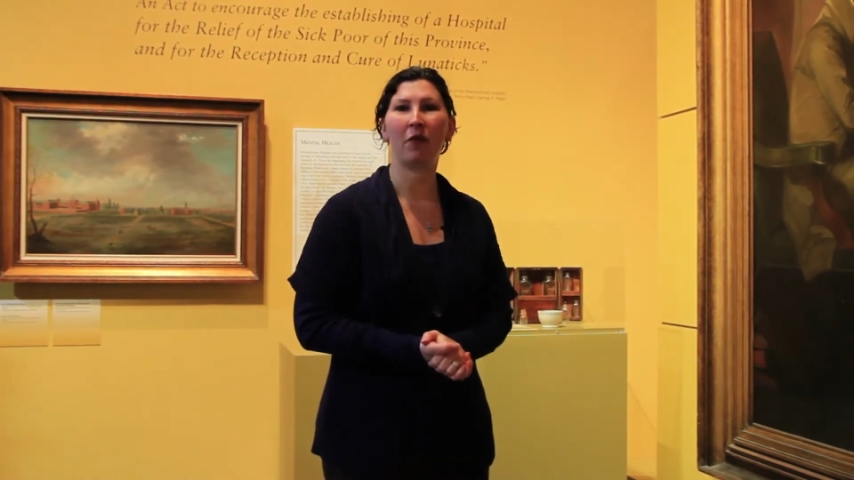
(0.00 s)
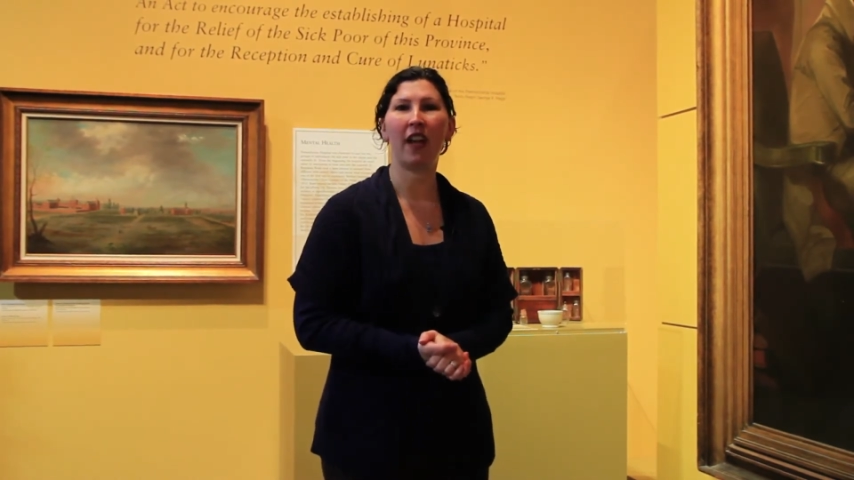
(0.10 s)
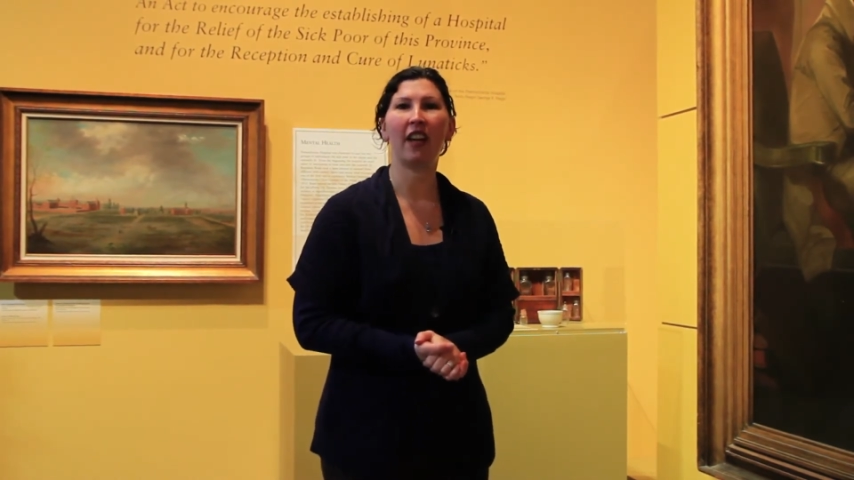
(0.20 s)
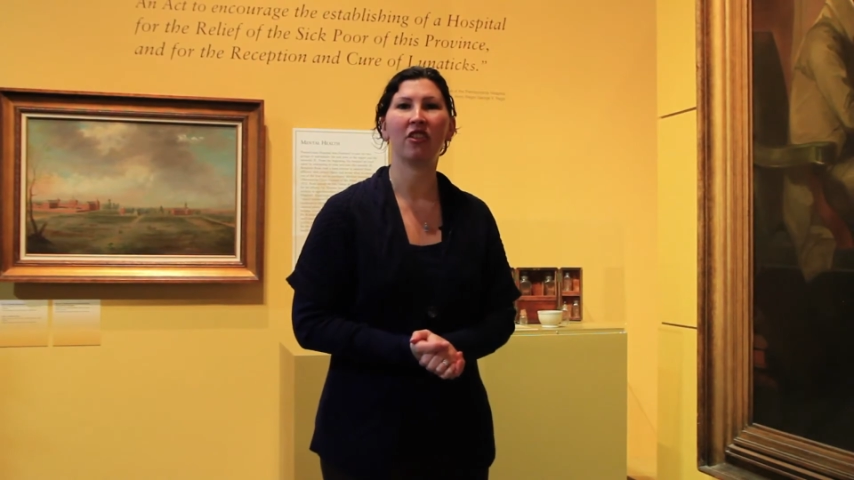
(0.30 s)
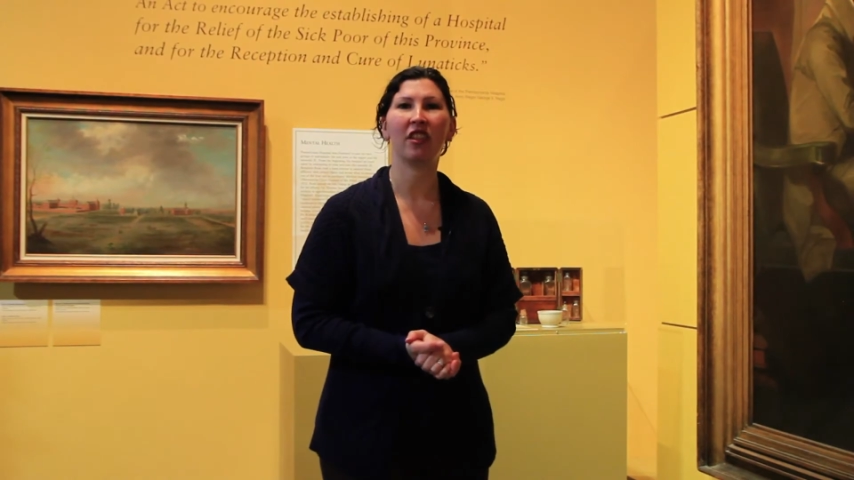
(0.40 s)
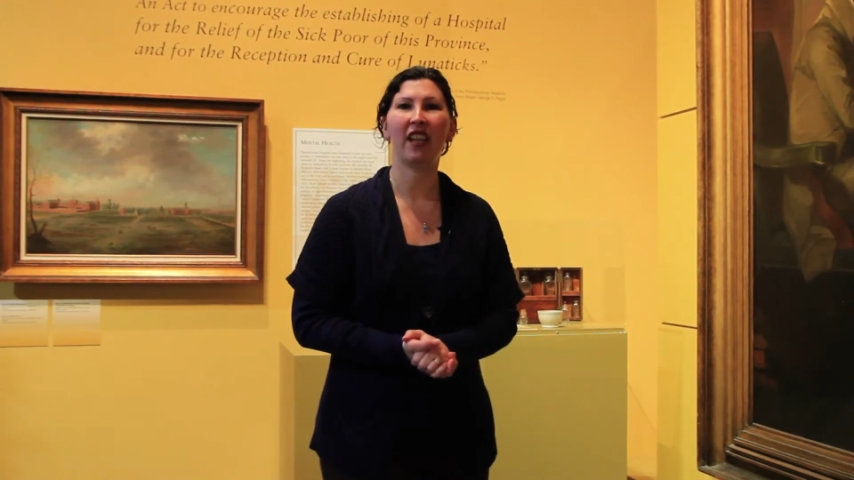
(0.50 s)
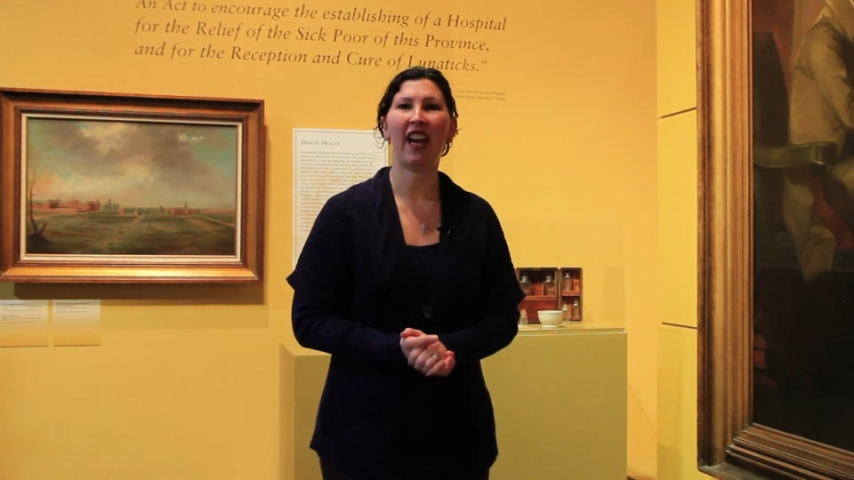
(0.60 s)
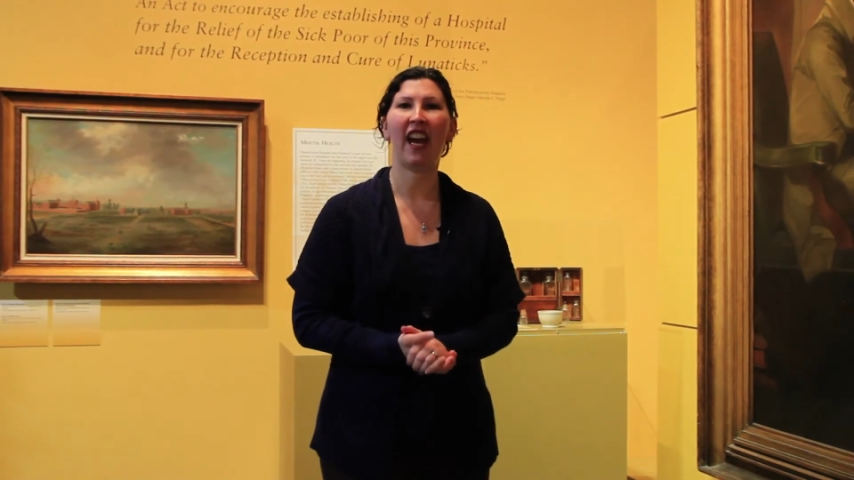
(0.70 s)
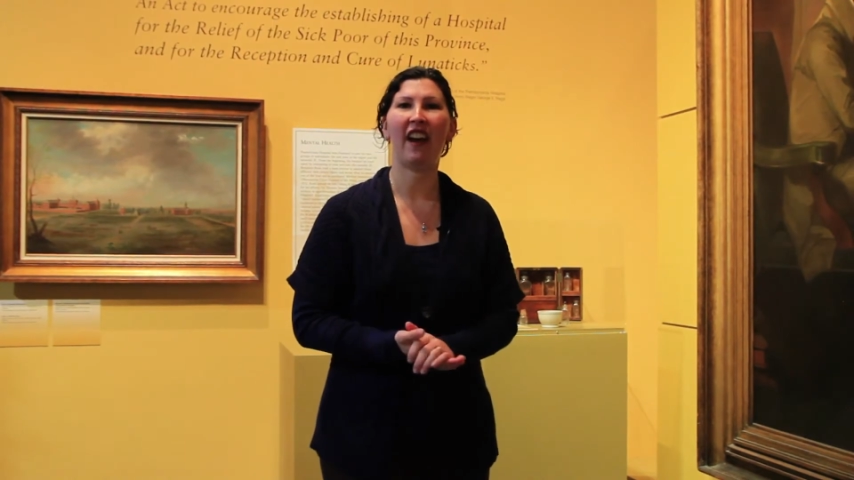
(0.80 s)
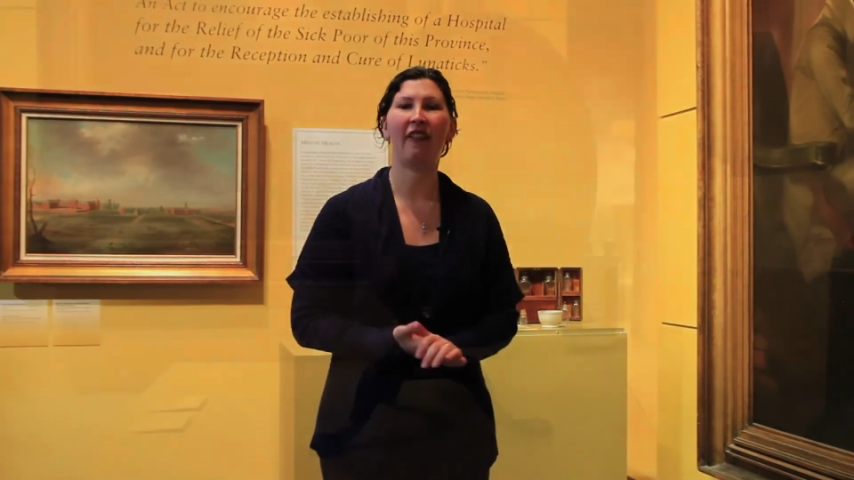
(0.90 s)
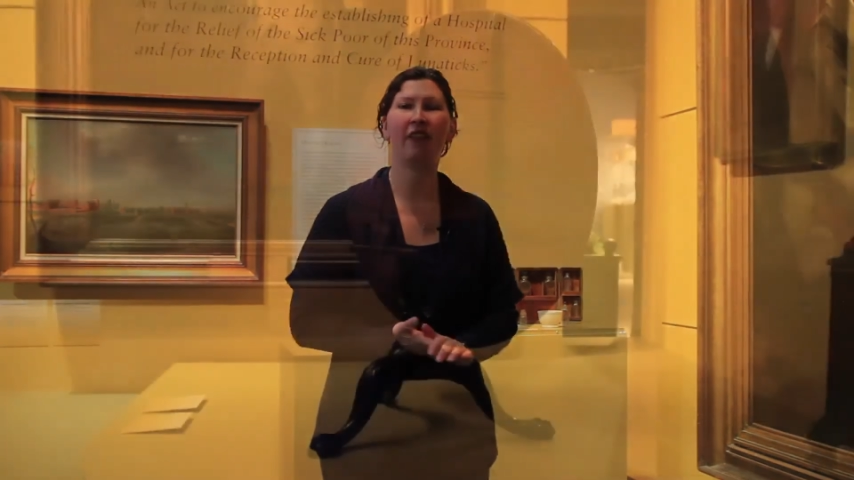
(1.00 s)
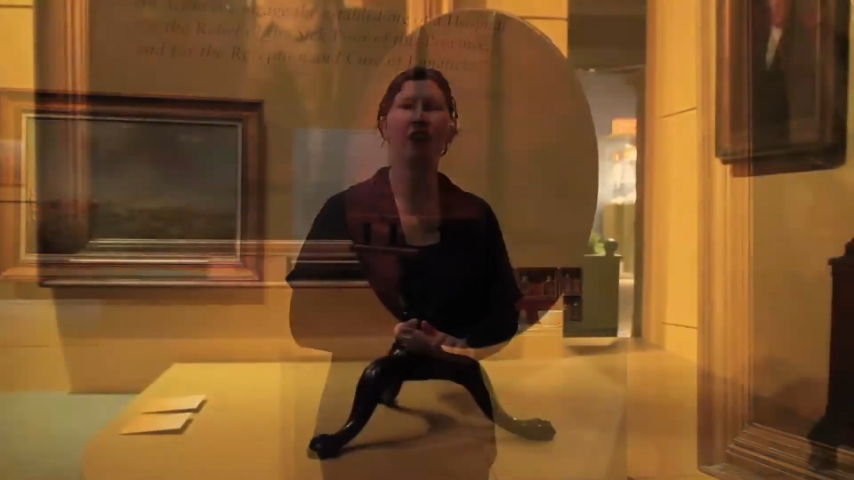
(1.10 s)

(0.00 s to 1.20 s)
we actually have